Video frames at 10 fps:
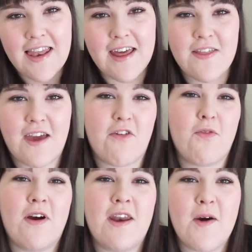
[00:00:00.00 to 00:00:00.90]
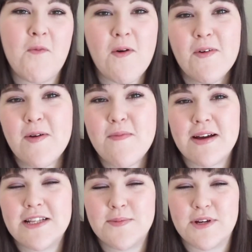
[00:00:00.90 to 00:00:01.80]
Hello there everyone and welcome
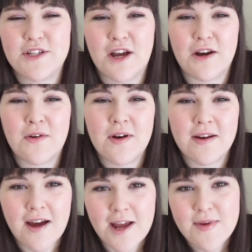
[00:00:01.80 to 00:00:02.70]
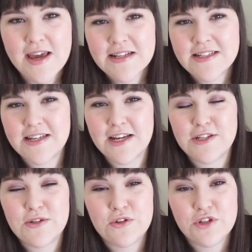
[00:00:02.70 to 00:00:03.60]
back to my channel and I'm here today
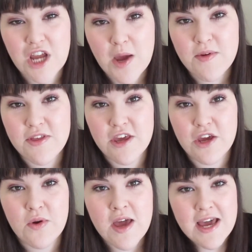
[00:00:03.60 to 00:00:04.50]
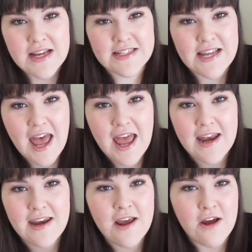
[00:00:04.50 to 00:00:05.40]
to share with you
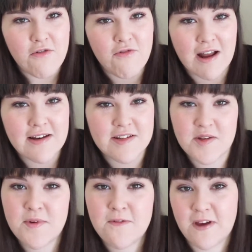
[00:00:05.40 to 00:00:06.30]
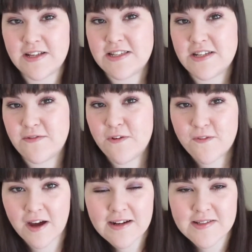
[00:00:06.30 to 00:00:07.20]
10 random festive
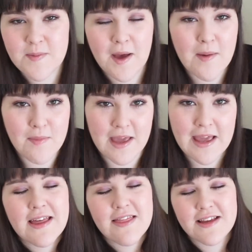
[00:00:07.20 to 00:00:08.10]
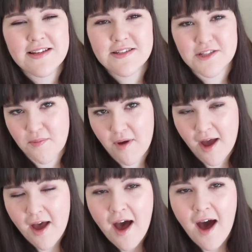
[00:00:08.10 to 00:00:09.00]
facts about me. This
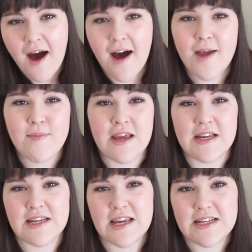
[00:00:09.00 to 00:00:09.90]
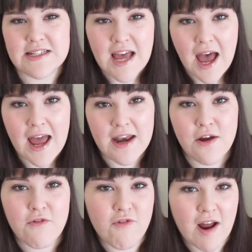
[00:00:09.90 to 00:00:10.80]
summer I made a 10
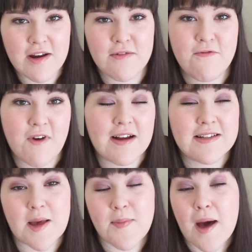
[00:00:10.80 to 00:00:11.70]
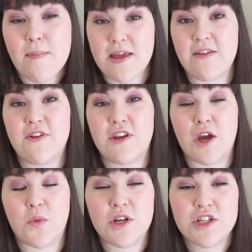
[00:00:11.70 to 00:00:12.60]
random facts about me
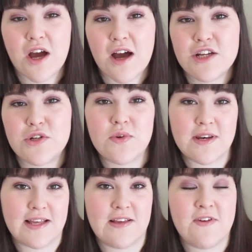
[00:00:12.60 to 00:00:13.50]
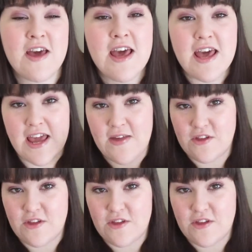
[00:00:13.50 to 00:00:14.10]
video which I shall leave in